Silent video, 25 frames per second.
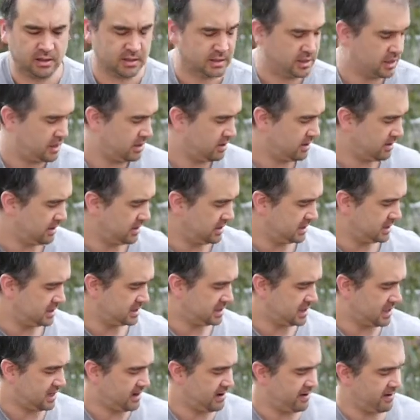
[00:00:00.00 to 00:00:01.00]
So let's
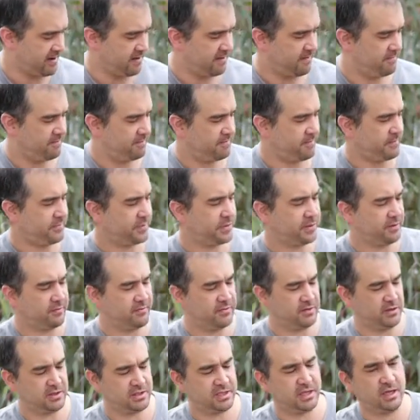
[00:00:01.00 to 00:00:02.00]
start.
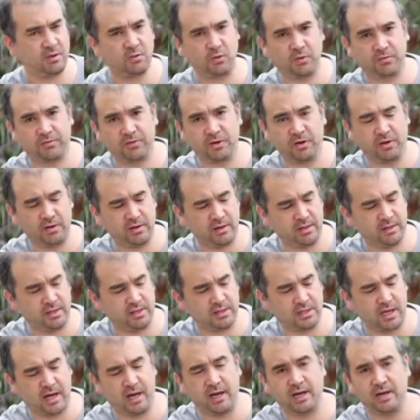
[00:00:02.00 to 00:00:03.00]
First thing we've got
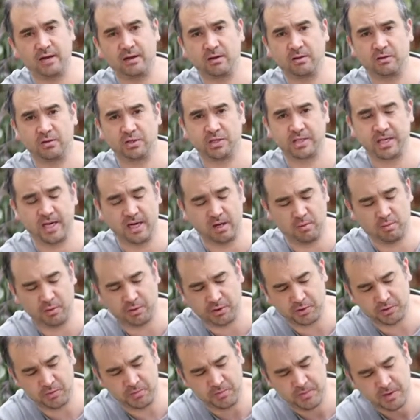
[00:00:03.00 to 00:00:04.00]
is a Cristal
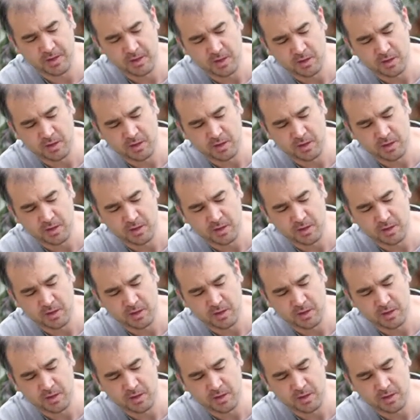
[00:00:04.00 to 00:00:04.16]
bottle.